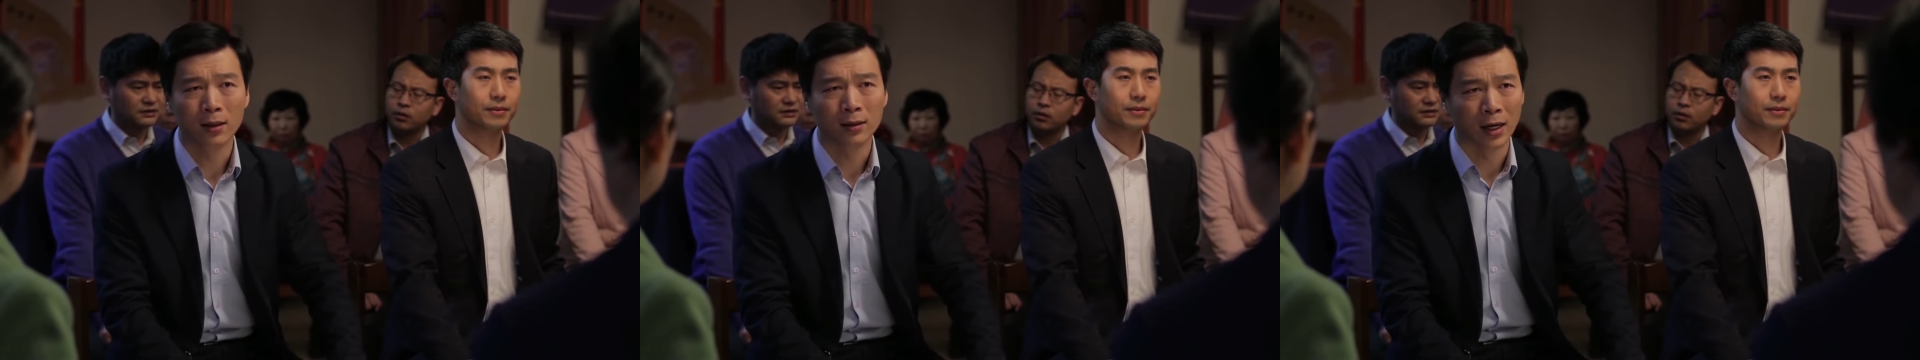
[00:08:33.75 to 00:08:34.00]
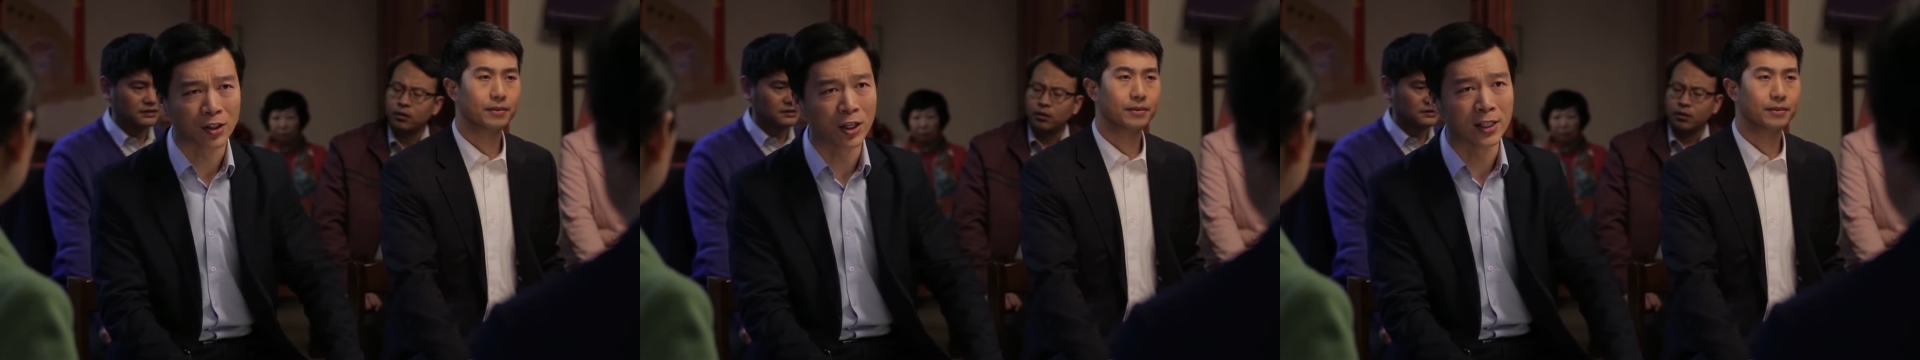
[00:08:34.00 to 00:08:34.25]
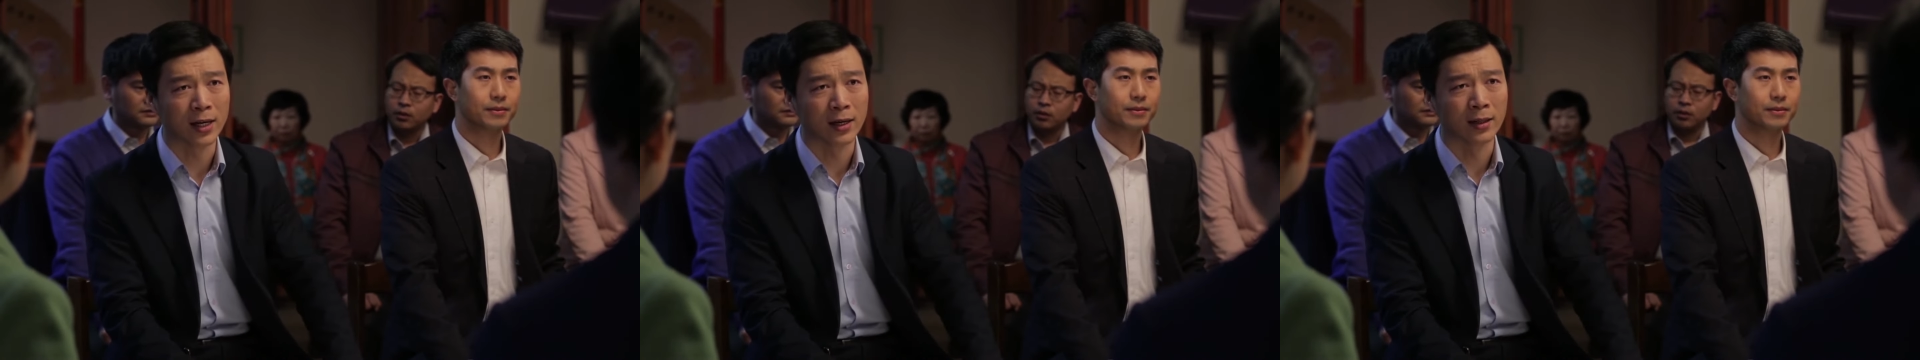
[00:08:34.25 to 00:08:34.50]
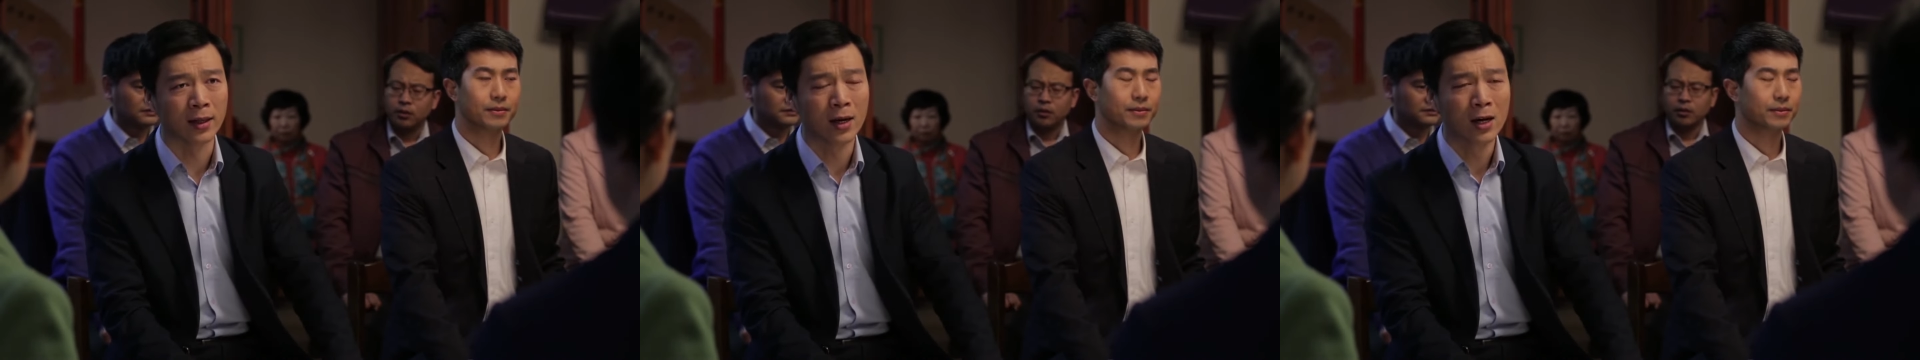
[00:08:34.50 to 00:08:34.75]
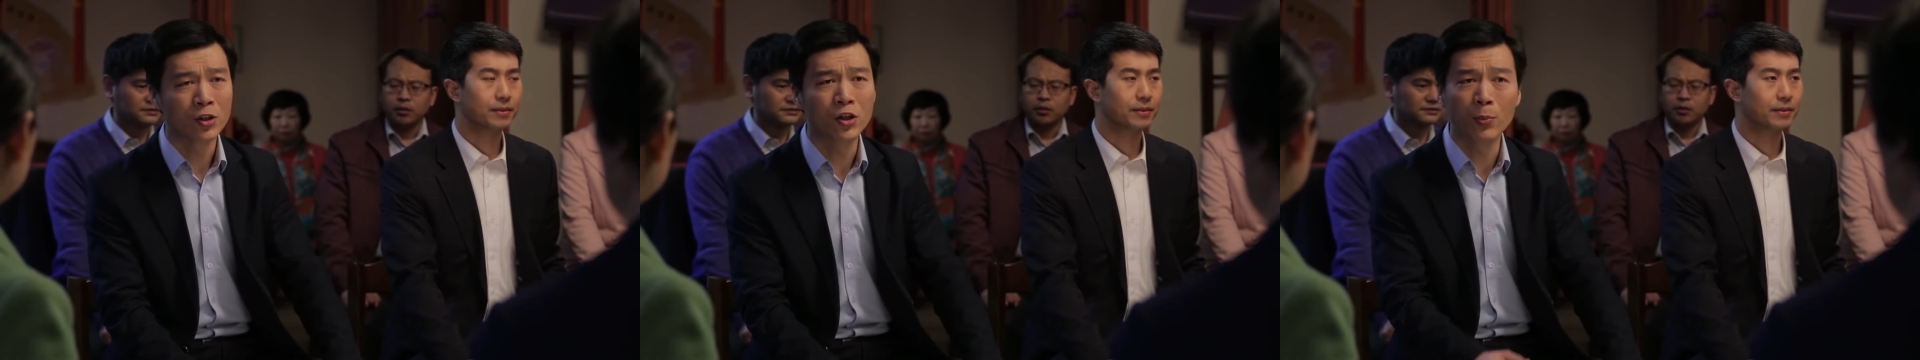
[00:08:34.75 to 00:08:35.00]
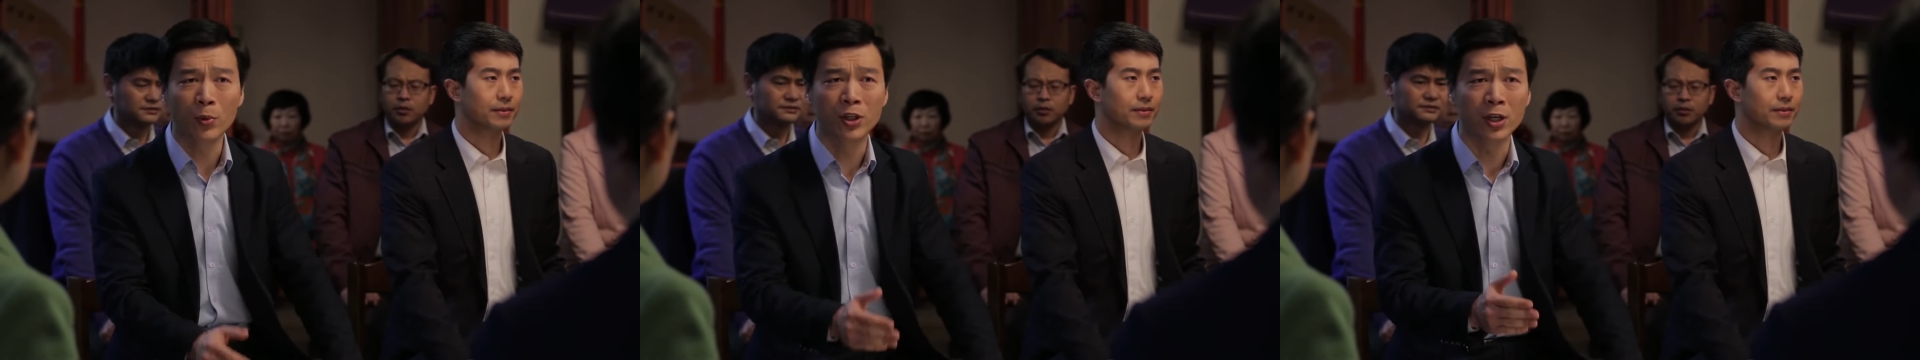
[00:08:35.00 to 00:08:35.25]
Speaker 1: Isn't
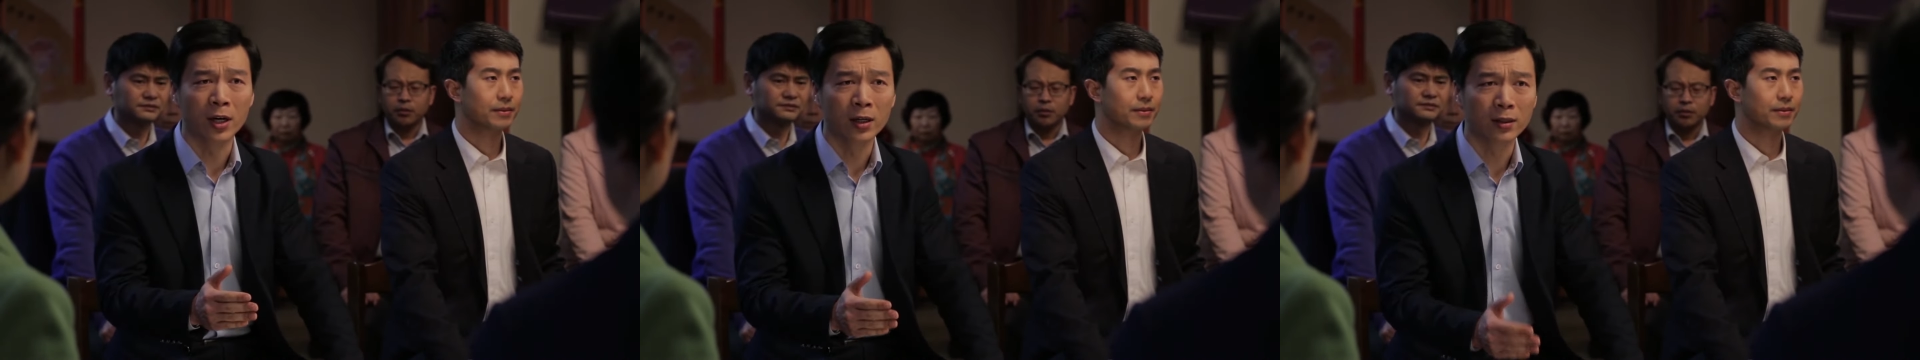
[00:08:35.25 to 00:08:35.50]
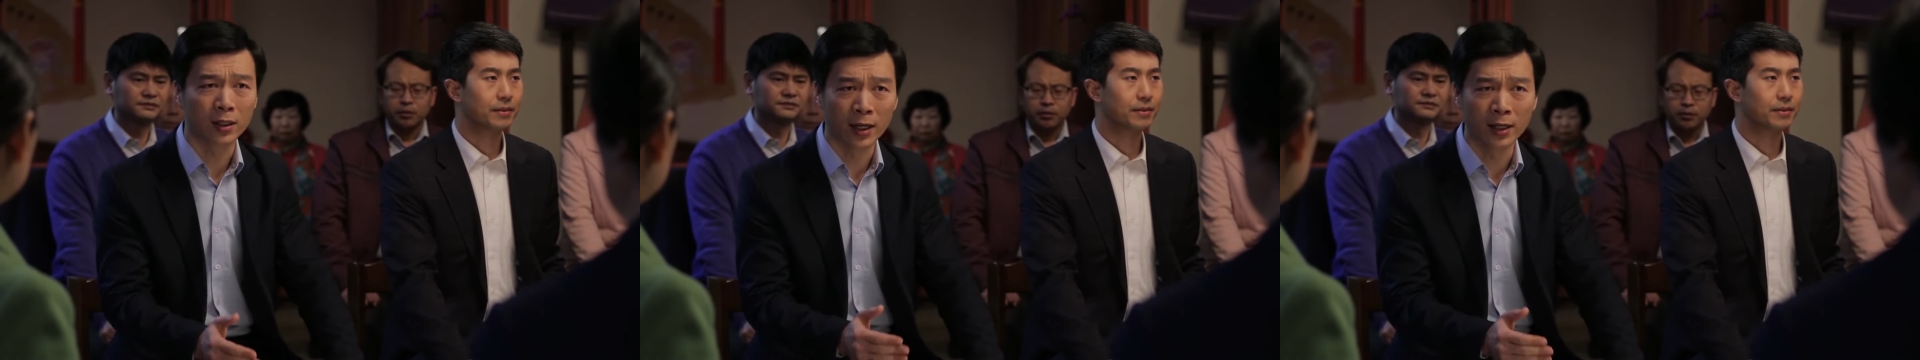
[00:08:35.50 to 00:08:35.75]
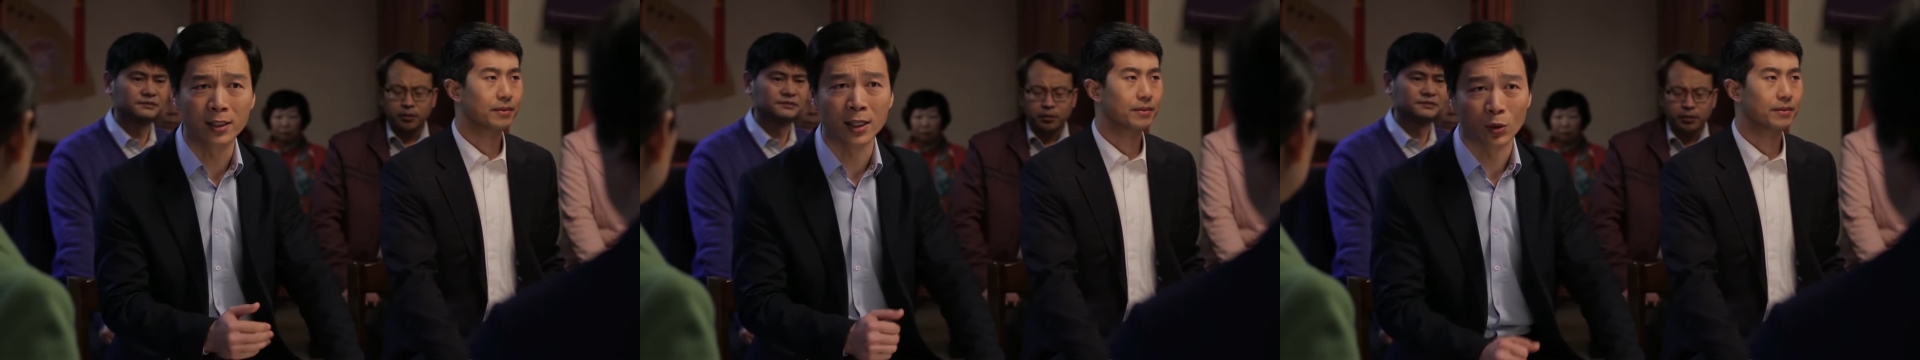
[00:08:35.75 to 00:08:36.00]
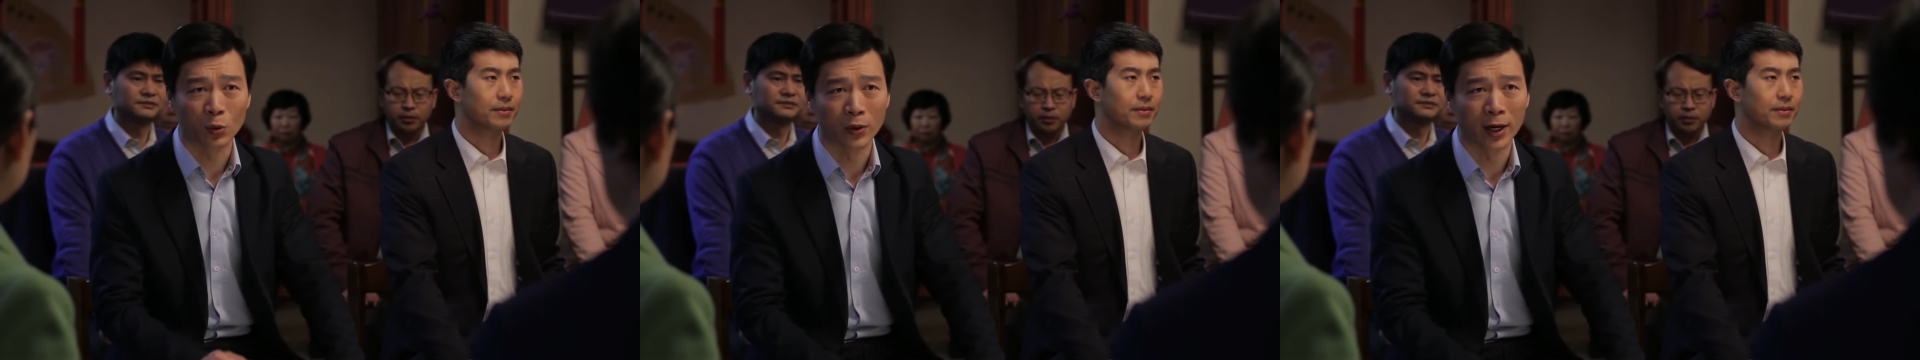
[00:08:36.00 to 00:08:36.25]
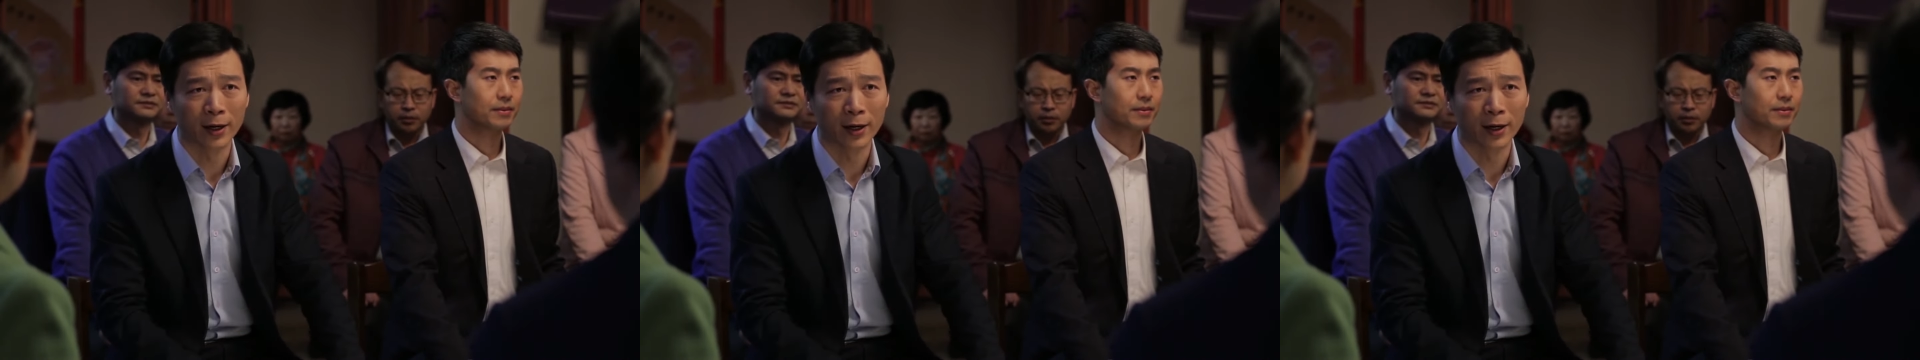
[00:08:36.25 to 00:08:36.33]
Antichrist an accurate thing to